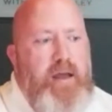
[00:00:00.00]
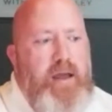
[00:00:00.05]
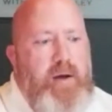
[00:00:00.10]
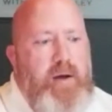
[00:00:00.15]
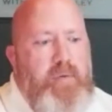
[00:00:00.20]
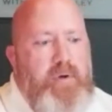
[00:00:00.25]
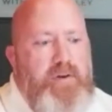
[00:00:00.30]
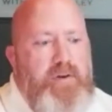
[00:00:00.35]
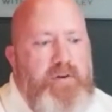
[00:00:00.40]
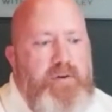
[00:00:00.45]

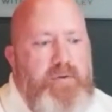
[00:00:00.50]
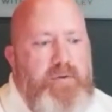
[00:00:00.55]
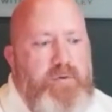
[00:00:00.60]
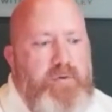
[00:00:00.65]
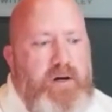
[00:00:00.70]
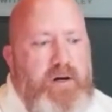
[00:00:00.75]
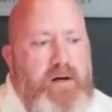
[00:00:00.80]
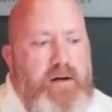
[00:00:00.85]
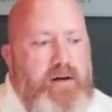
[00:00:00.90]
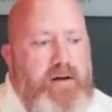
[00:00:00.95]
And we do
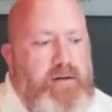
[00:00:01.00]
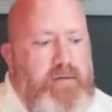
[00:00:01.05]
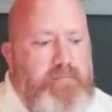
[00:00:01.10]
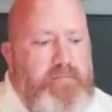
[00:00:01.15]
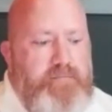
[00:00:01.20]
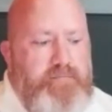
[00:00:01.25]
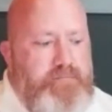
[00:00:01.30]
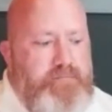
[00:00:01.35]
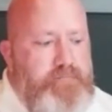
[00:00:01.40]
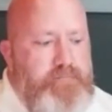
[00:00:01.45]

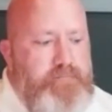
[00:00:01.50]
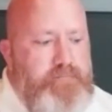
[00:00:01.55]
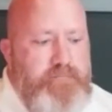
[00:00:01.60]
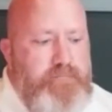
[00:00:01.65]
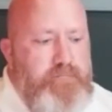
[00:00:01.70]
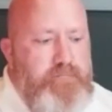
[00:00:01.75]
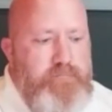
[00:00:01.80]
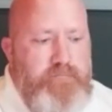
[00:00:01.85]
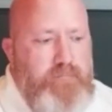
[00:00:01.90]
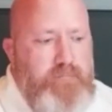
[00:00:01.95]

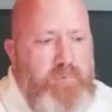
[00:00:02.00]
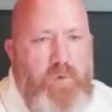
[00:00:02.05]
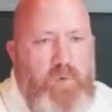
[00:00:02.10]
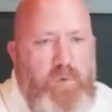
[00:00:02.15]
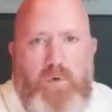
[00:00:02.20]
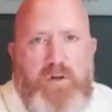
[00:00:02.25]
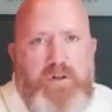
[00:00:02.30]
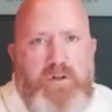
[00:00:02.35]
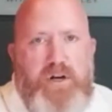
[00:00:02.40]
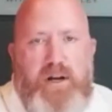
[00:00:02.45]

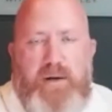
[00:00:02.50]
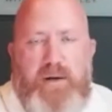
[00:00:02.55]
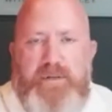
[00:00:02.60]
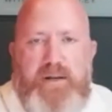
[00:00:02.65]
workshops